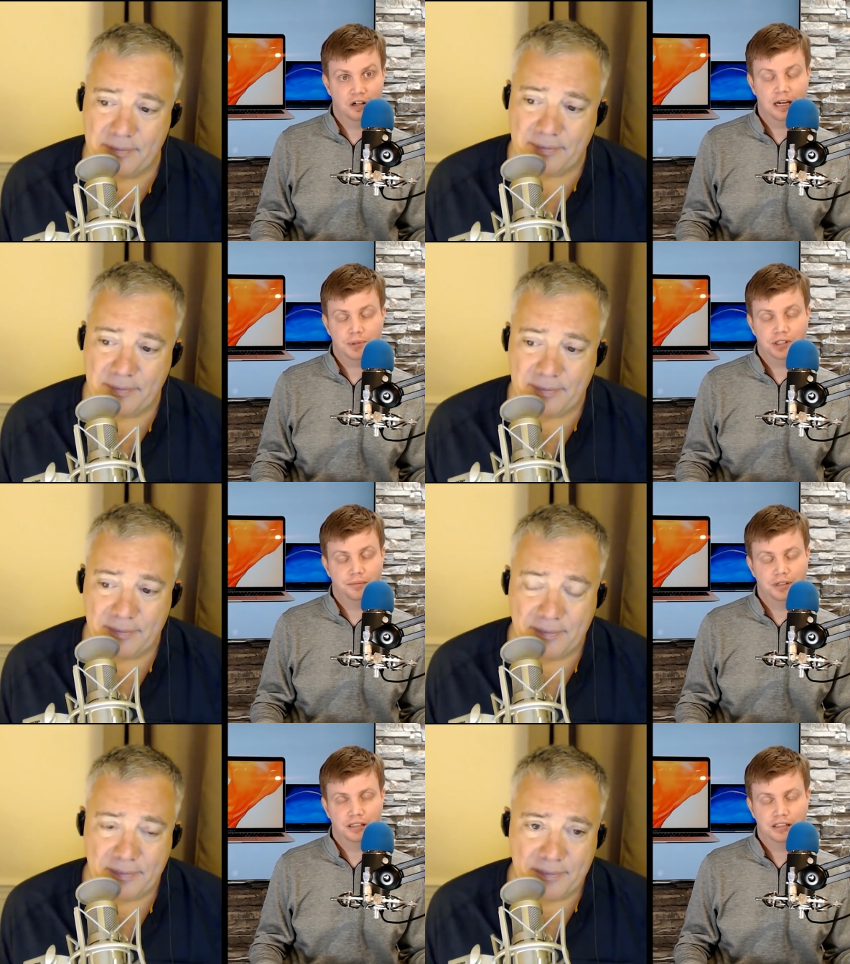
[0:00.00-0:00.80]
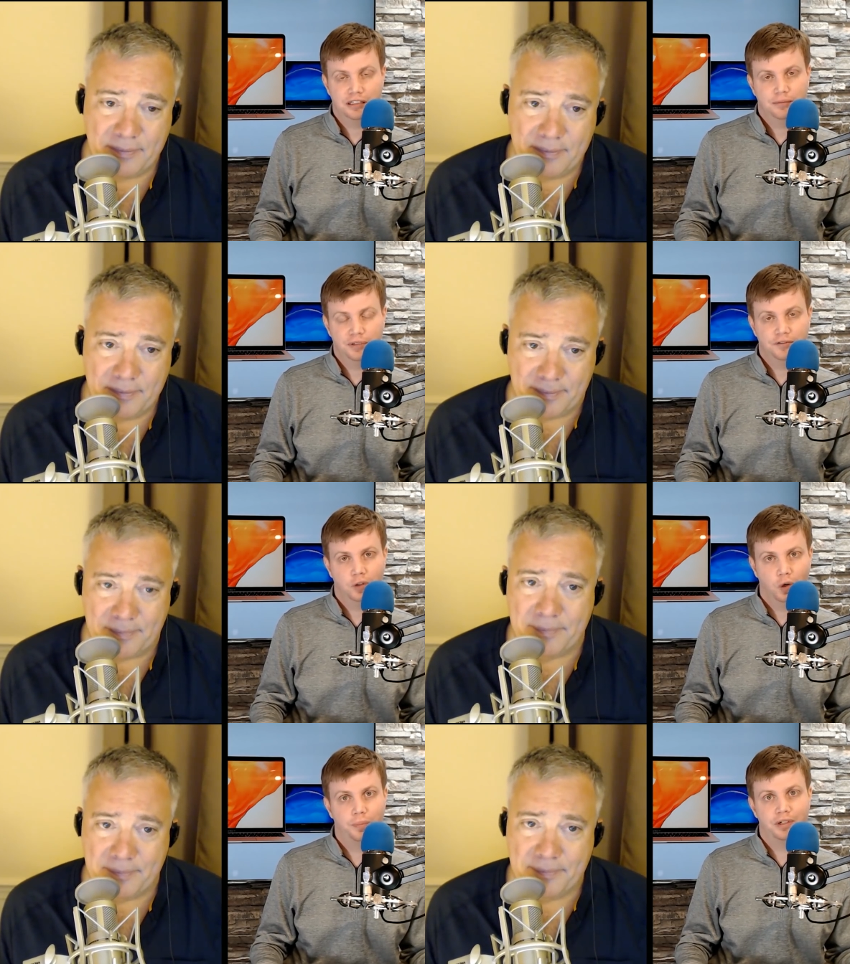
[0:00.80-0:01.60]
Speaker 1: your option. But um, if
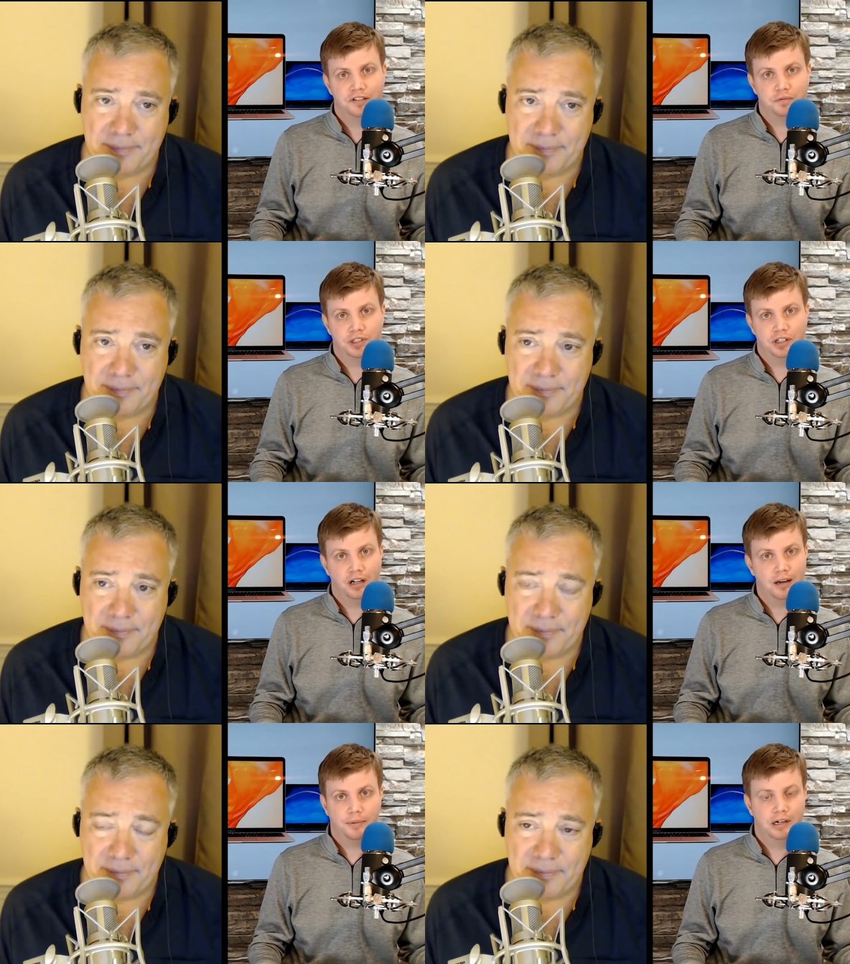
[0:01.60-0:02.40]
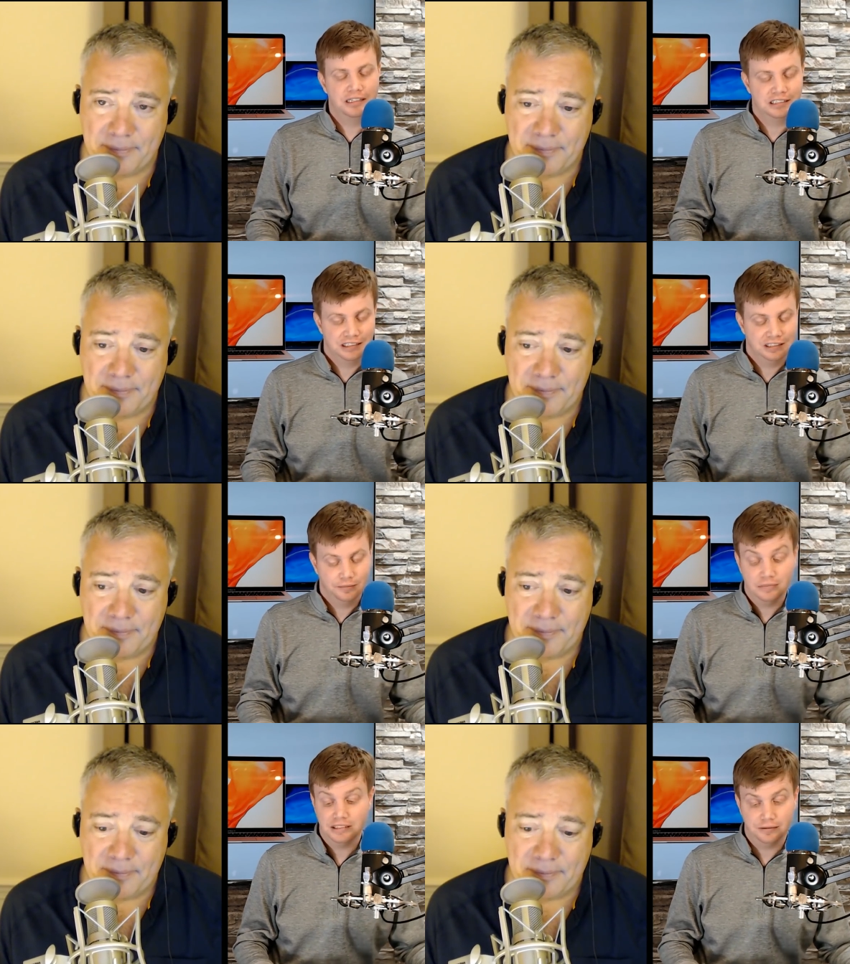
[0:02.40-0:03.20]
you're mm-hmm. open to switching operating
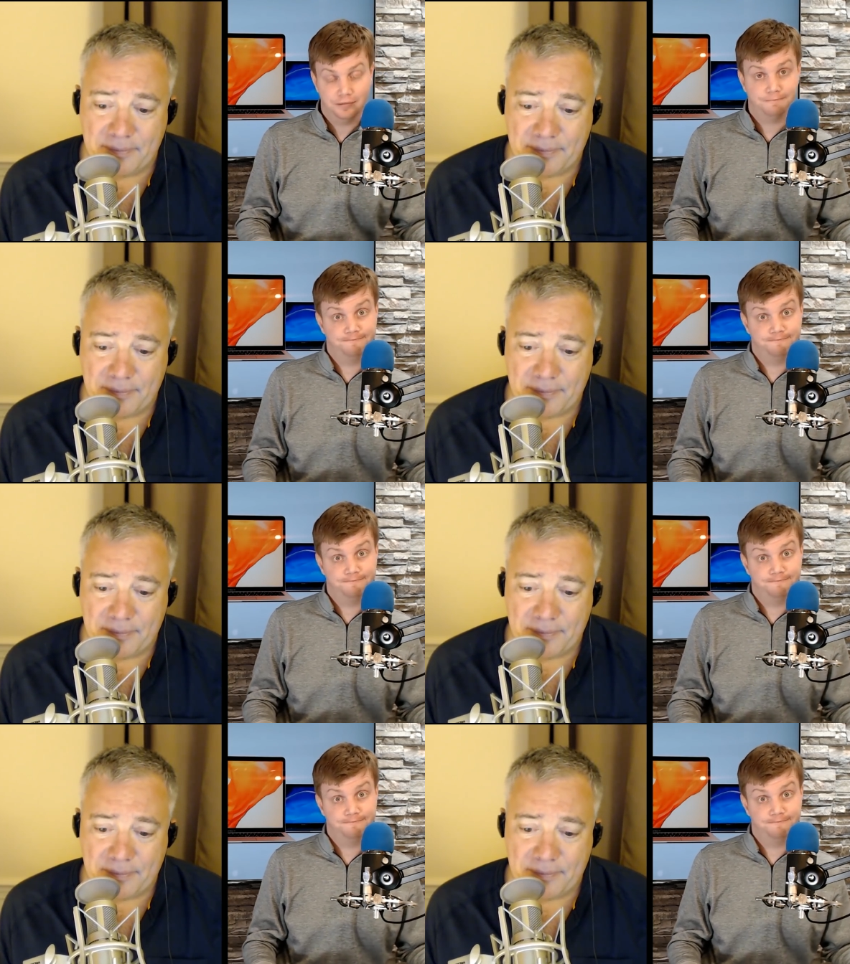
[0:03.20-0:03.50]
systems,